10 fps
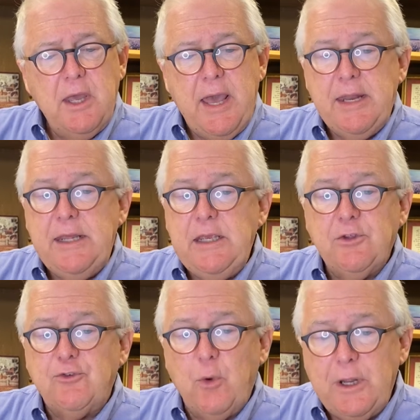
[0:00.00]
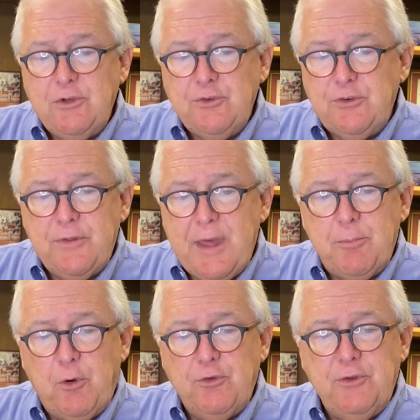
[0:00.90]
and he is gracious to that
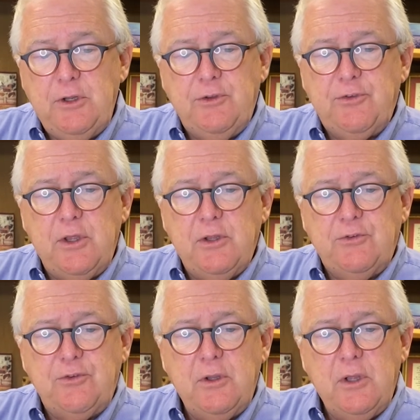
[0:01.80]
person and says,